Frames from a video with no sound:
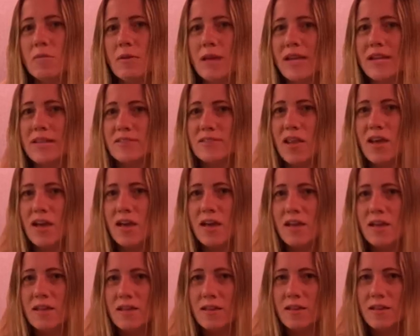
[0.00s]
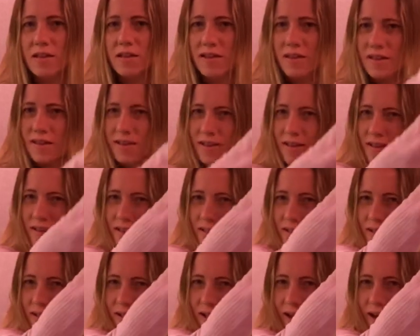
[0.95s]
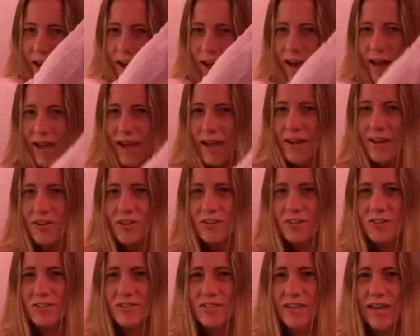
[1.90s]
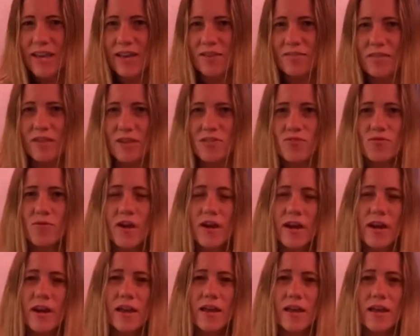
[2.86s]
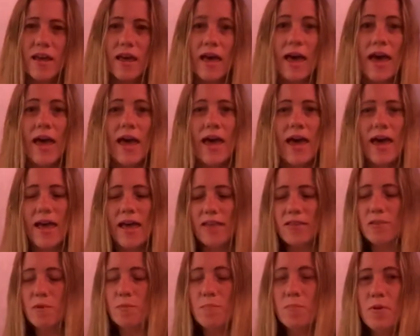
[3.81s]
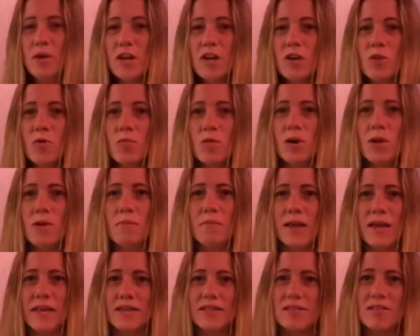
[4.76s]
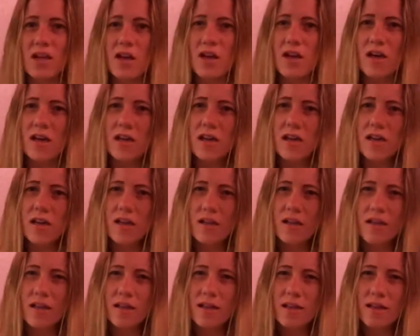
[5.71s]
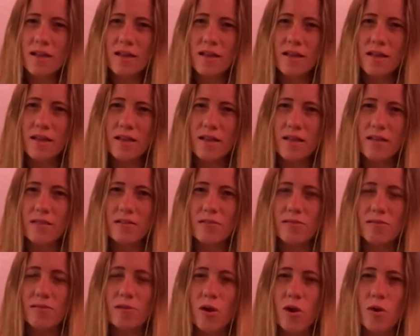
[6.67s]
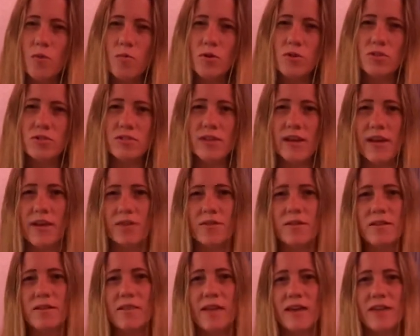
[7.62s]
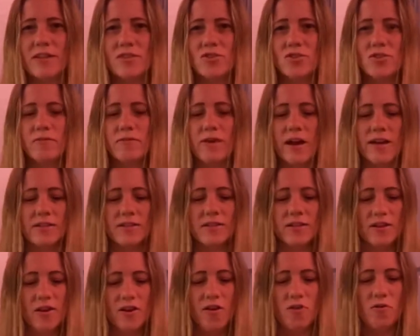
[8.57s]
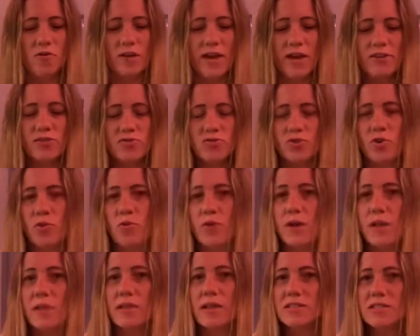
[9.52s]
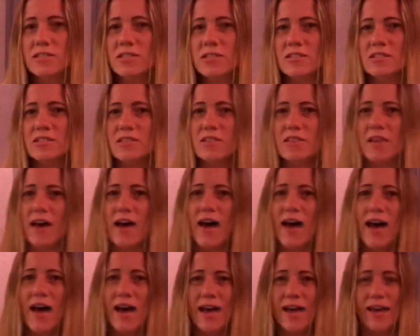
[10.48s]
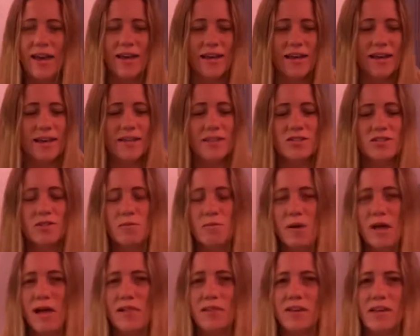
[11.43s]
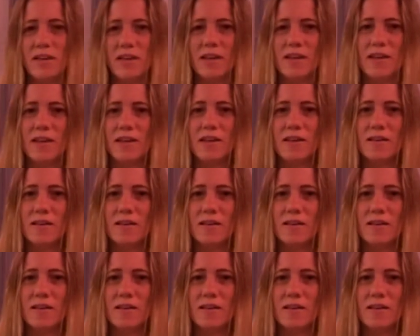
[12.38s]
makes the higher sound, that's right. And the bigger one makes the lower sound, that is correct. Okay, so let's listen to the high timbali.